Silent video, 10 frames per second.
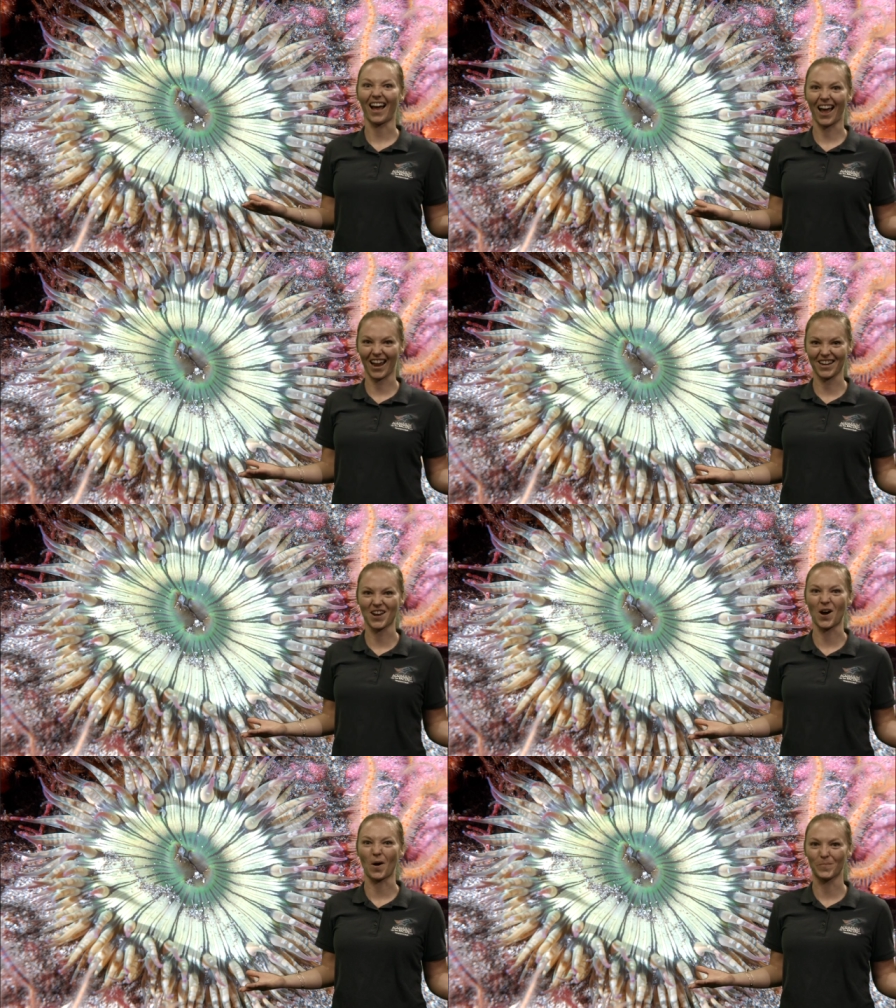I
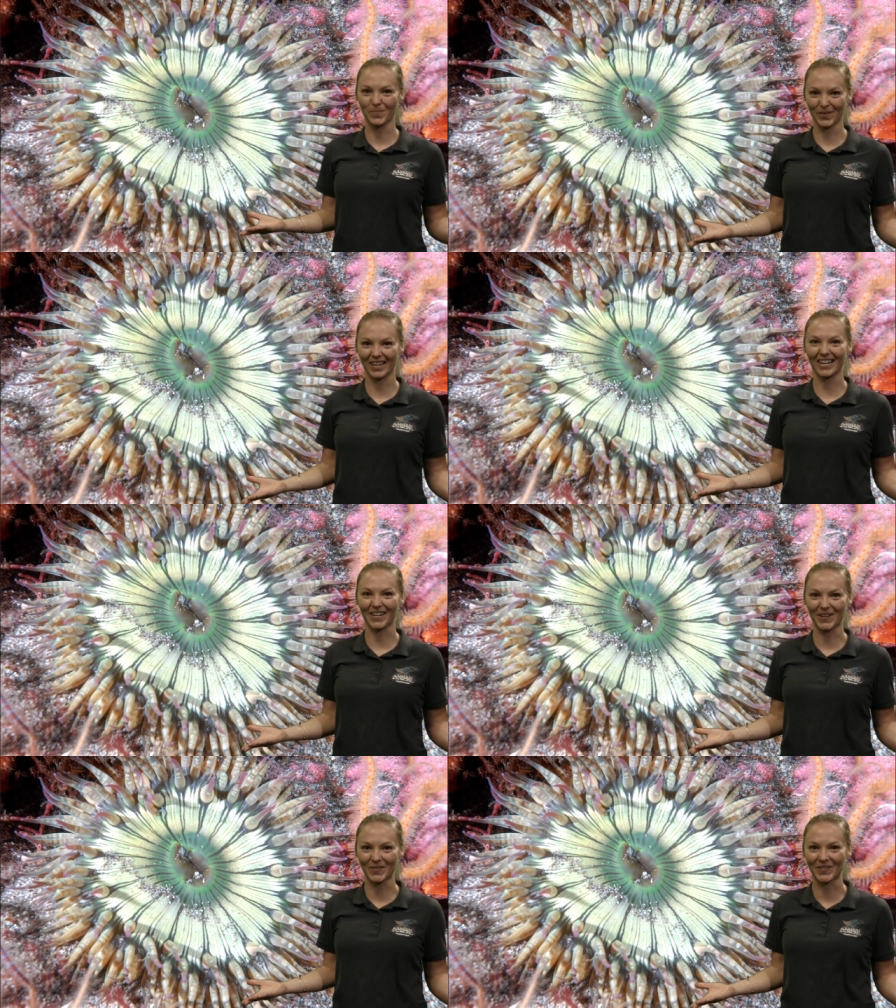know,
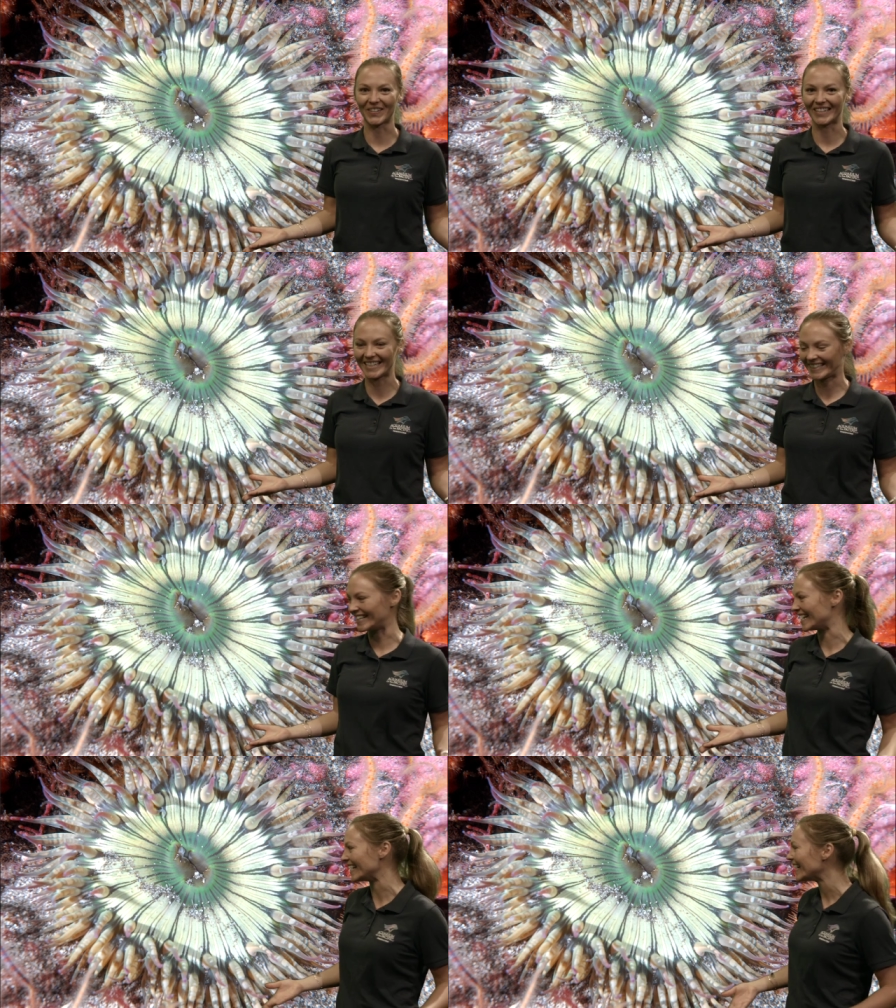pretty cool,
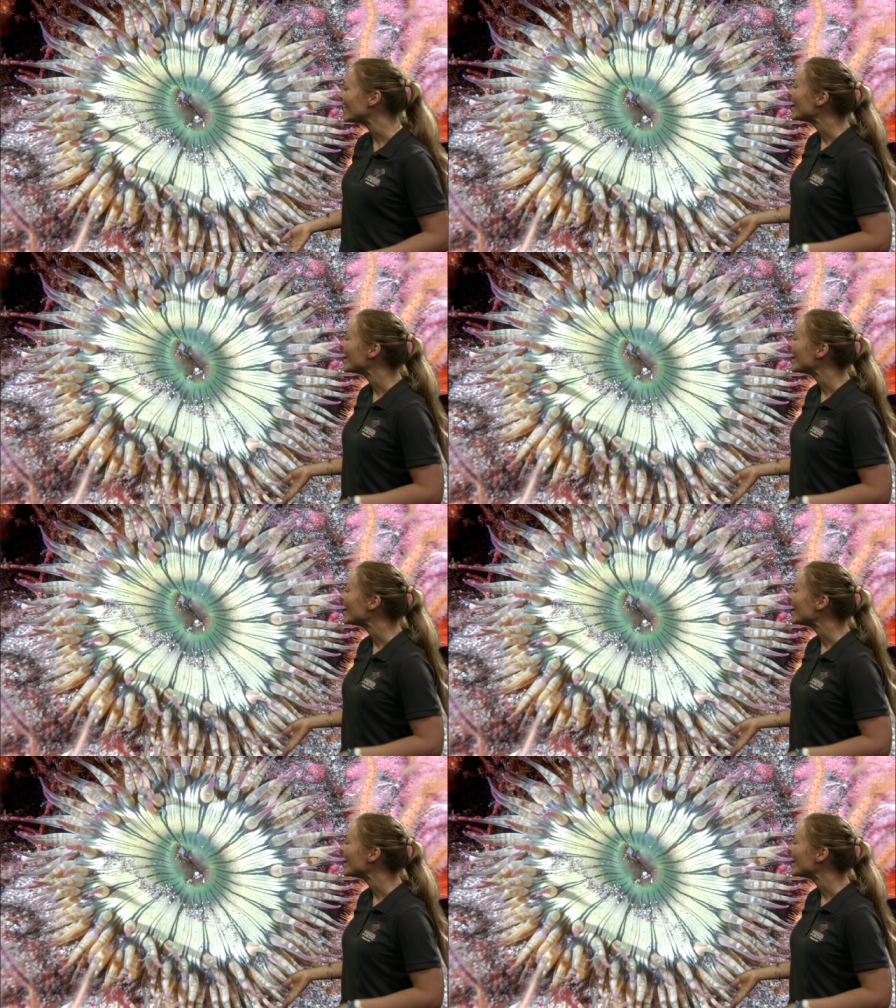isn't it?